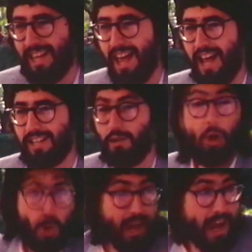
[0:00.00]
head.
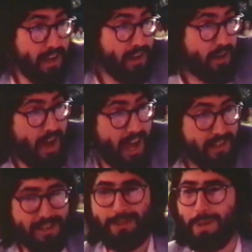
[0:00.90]
Okay, go ahead,
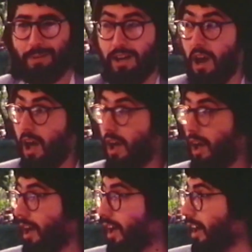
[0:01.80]
Miss Keebler
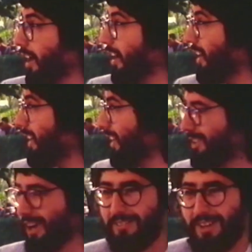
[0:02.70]
you know,
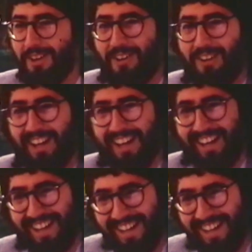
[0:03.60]
driving away.